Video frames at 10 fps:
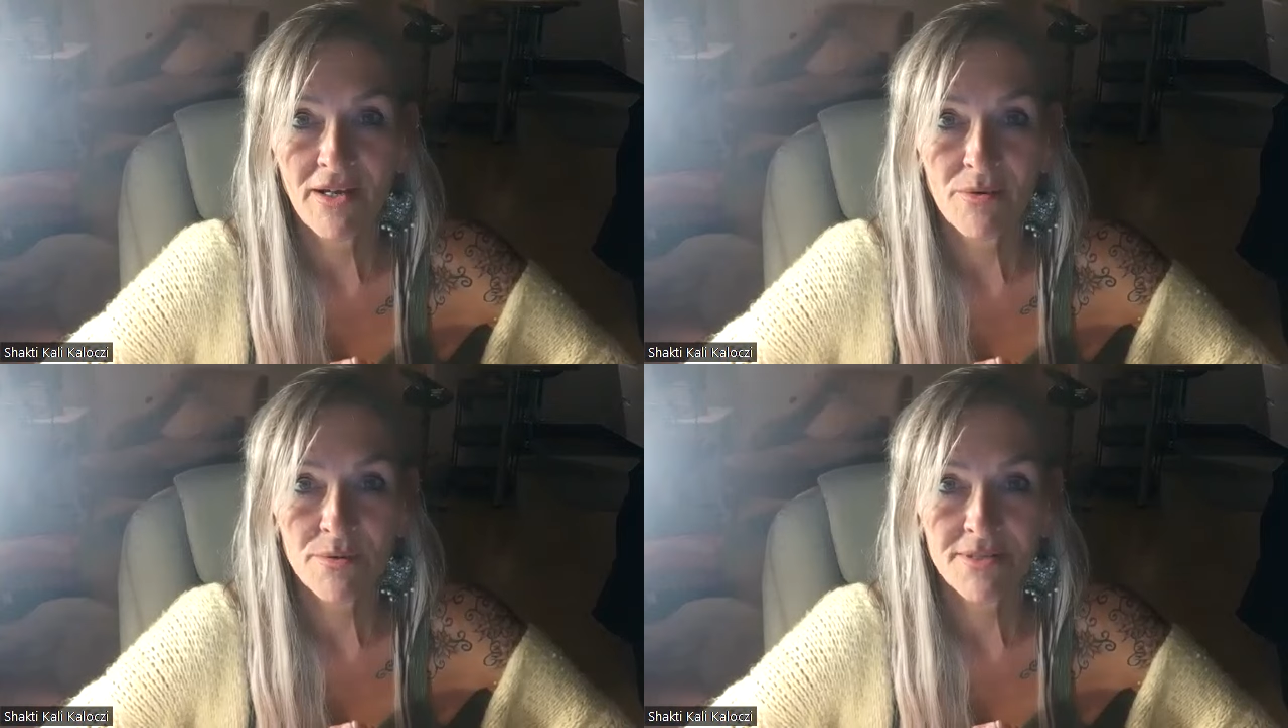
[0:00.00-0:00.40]

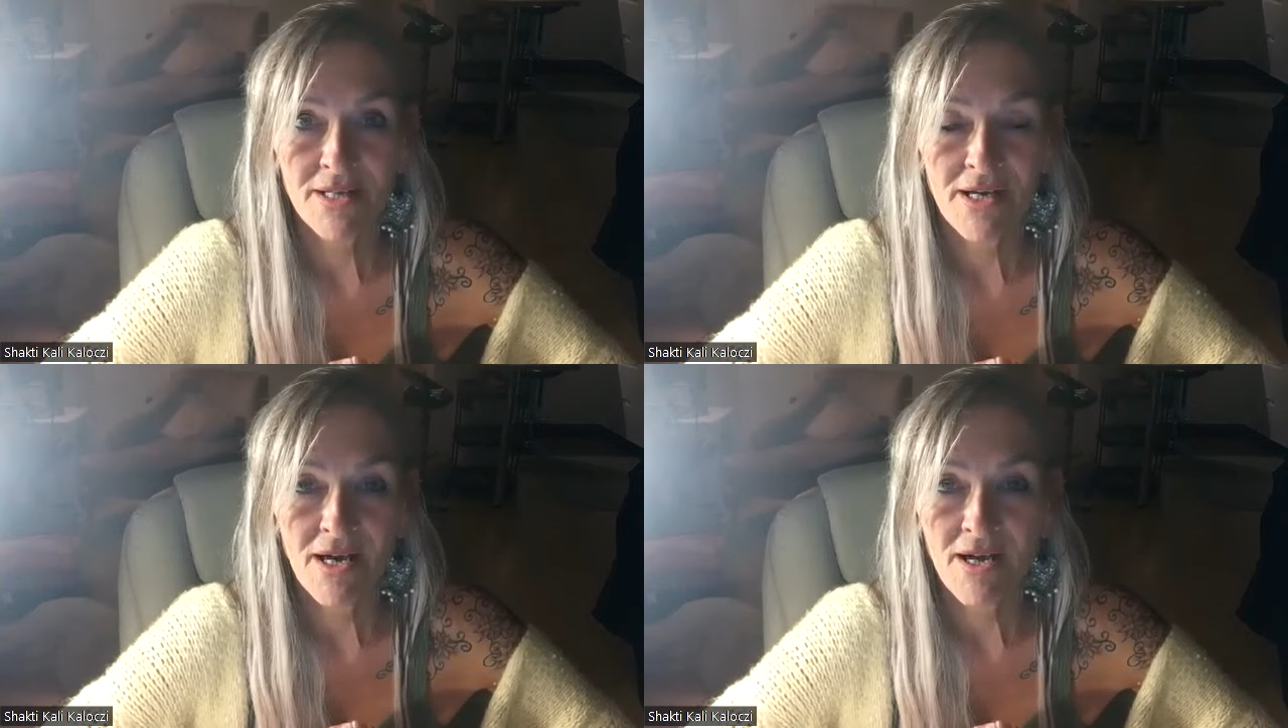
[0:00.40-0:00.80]

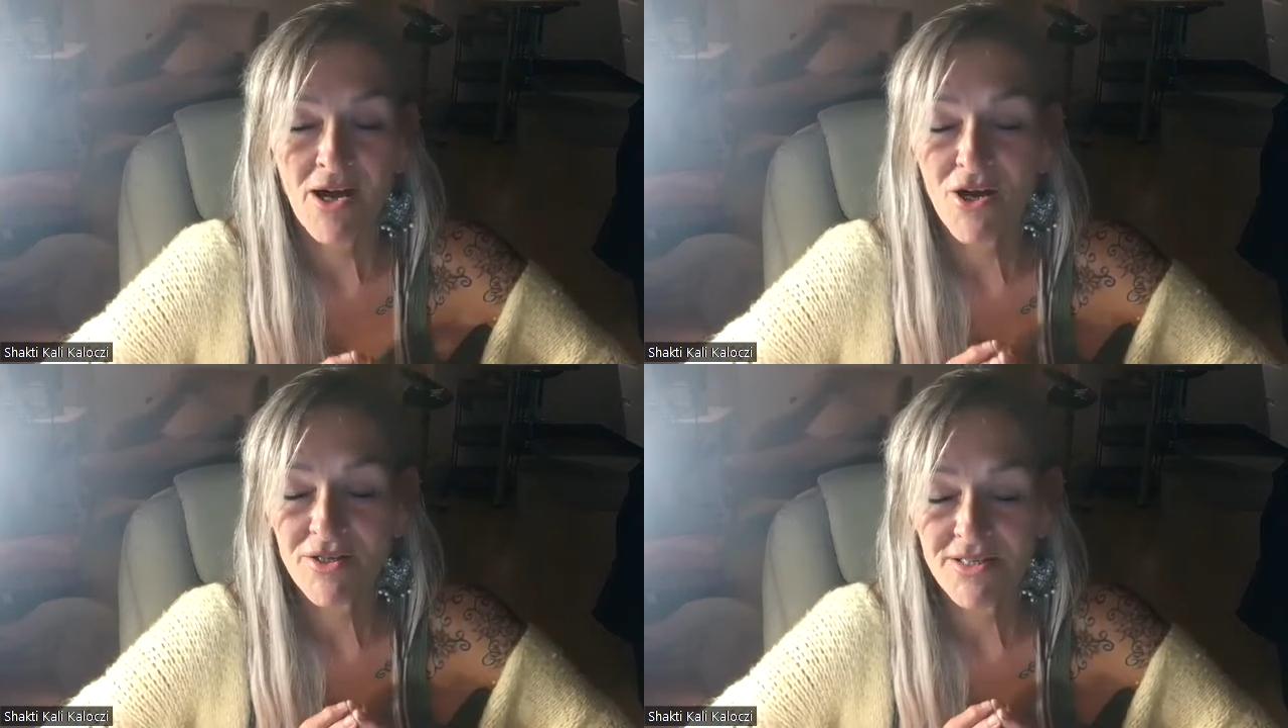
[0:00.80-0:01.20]
I
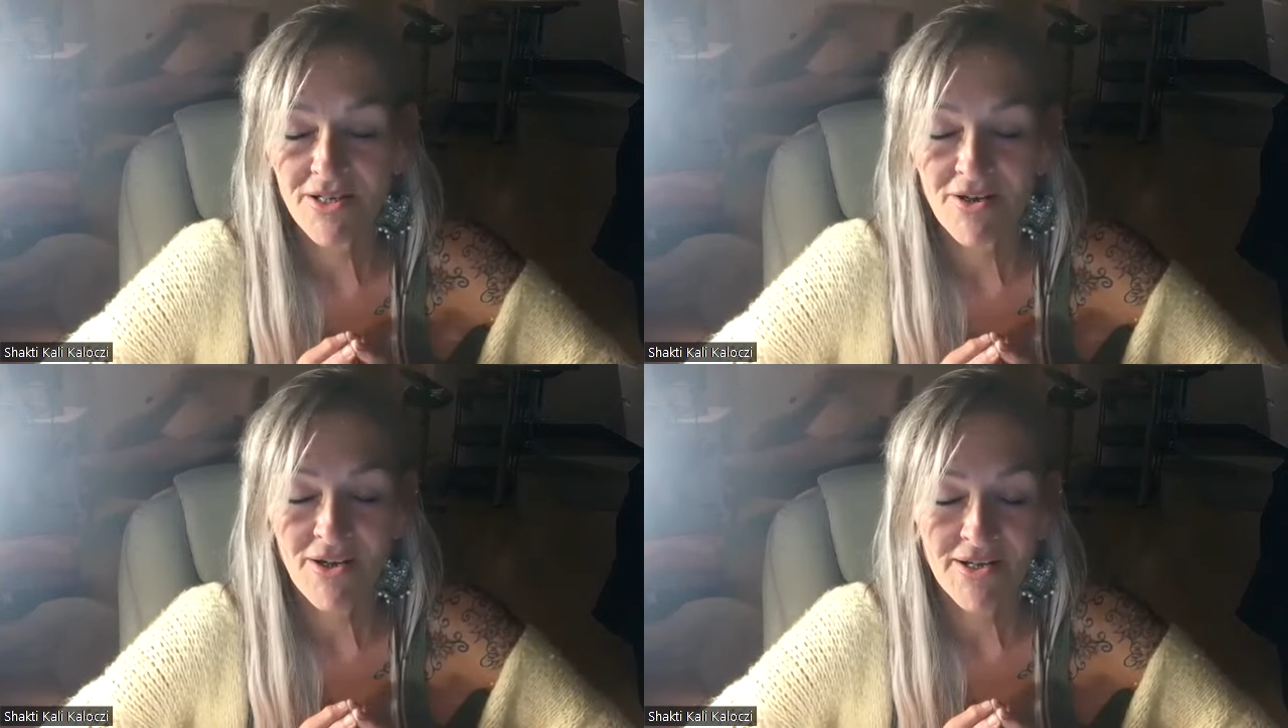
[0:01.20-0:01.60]
hugged
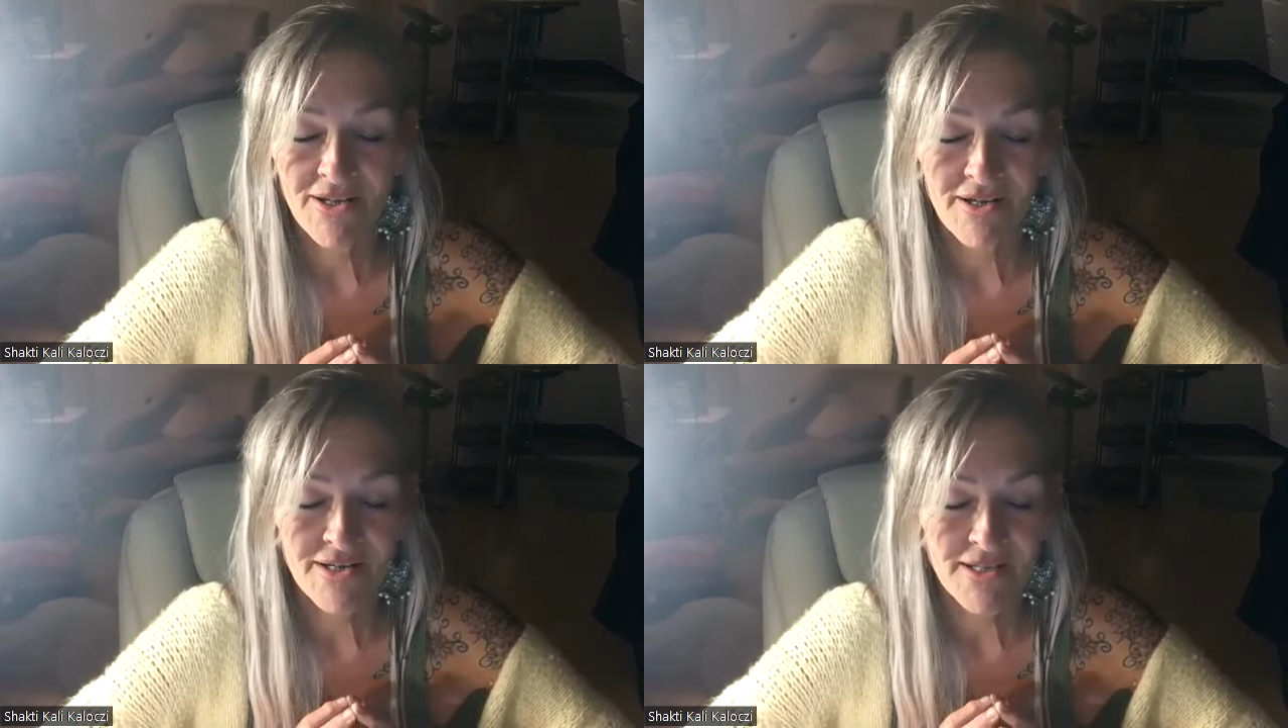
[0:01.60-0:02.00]
her,
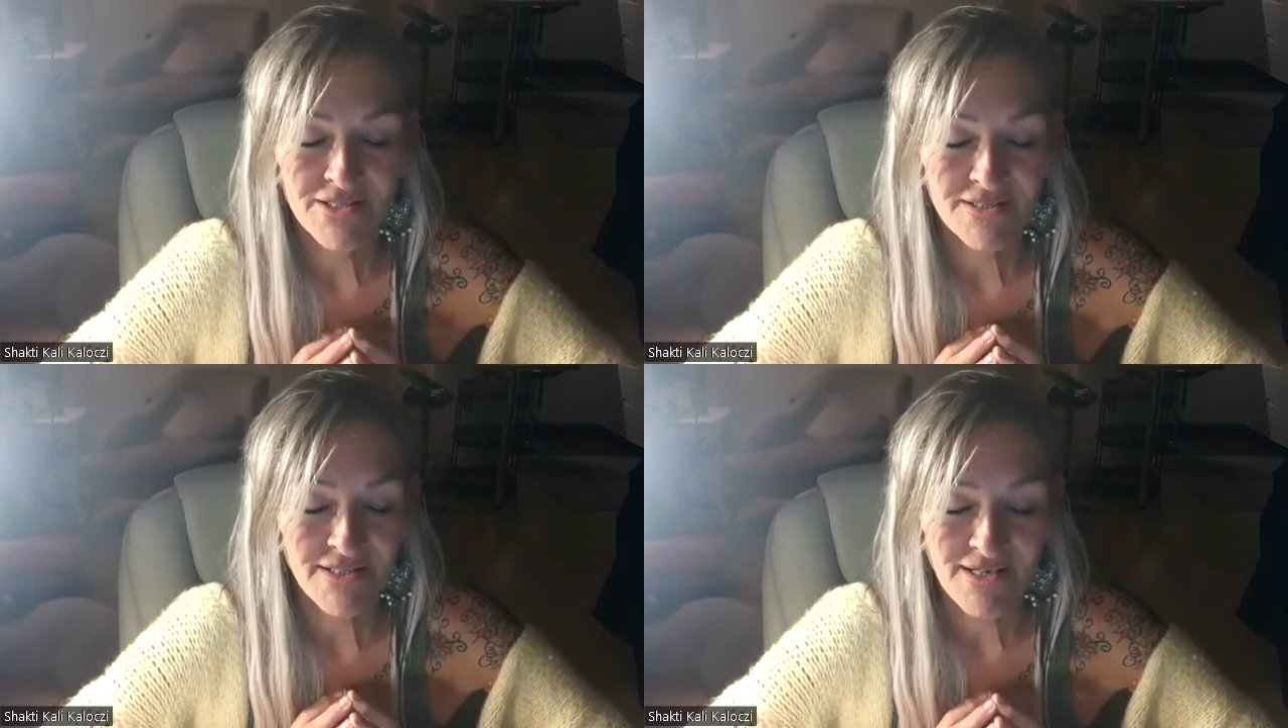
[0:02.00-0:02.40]
and I
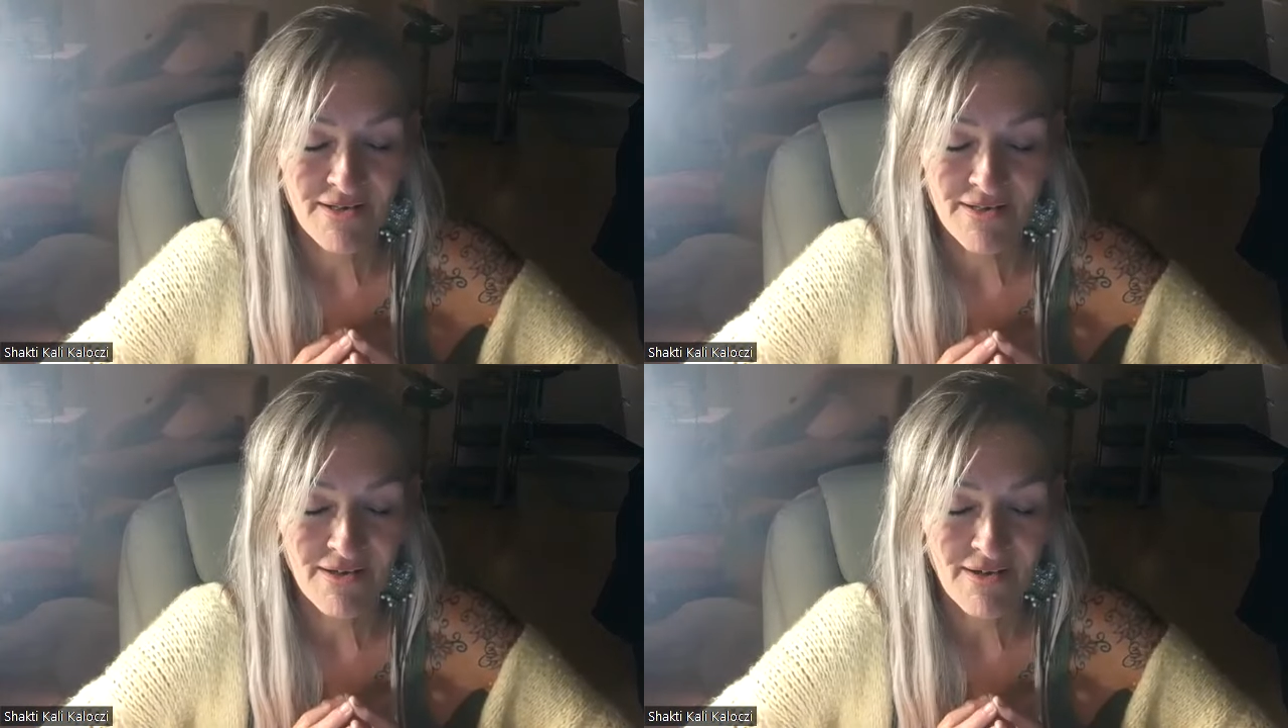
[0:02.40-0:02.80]
just said, I